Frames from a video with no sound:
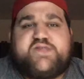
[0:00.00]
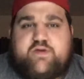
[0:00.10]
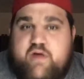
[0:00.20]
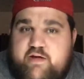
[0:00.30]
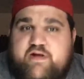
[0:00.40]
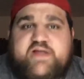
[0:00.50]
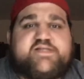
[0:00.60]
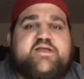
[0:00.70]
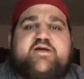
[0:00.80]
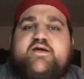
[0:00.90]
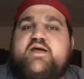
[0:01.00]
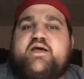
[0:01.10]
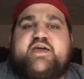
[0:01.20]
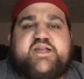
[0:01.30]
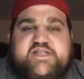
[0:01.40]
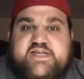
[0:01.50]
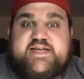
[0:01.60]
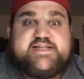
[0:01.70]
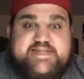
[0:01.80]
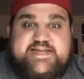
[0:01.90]
He's a great wrestler. He just
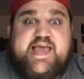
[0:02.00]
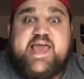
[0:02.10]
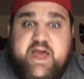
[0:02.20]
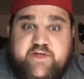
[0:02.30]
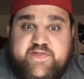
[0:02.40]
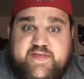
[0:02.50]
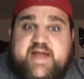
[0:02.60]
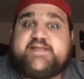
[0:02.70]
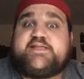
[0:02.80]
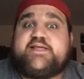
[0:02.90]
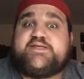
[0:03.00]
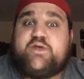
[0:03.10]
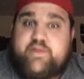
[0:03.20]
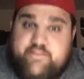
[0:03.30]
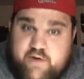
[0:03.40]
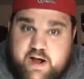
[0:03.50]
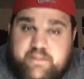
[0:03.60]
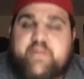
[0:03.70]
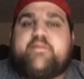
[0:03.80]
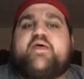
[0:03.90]
needs to stay healthy. That's his only
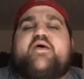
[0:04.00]
problem.